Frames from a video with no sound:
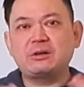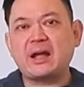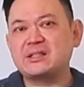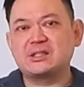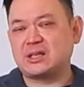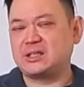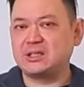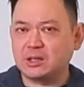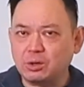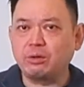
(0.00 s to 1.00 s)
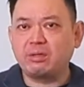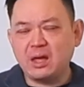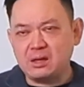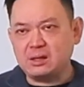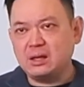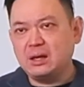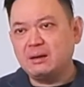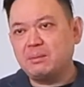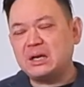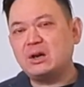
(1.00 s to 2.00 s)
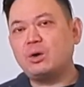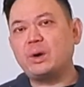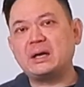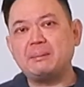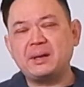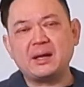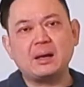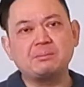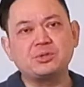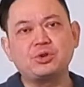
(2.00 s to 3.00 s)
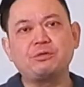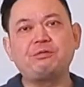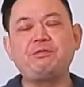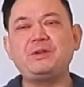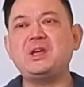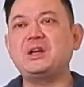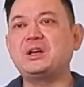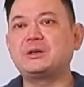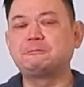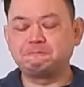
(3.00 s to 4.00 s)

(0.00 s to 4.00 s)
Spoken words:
exercise is a good thing, but not when it becomes your fear.